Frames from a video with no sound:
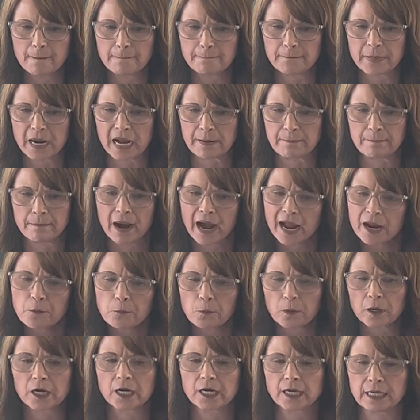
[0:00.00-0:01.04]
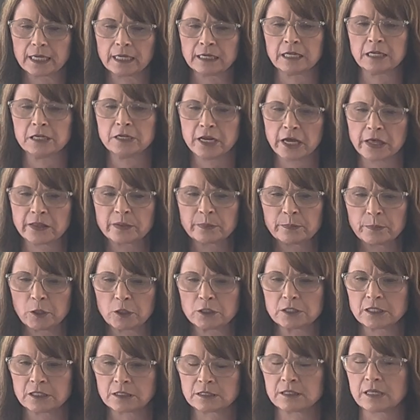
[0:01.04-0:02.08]
by my work in another
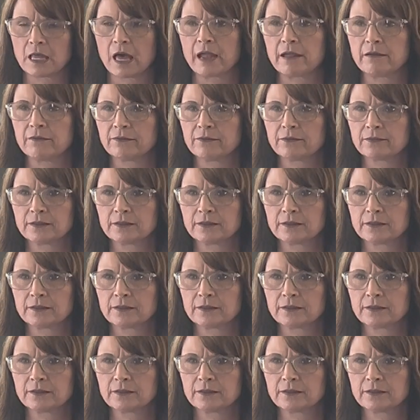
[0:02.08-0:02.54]
person's life.